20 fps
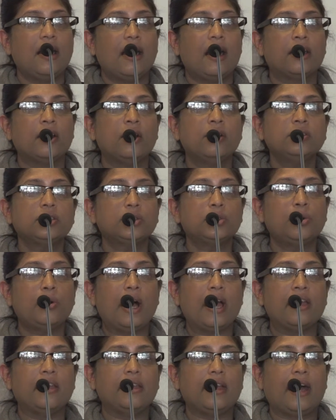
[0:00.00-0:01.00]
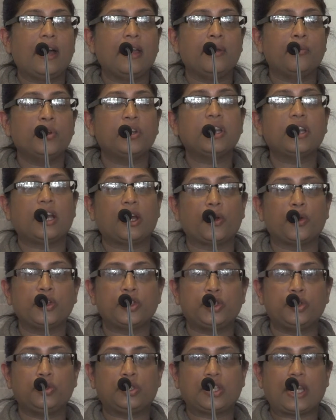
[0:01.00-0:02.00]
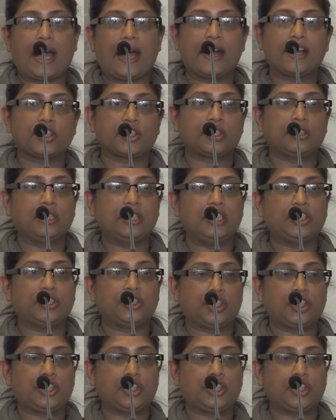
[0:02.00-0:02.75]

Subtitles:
And also, I would encourage you to actually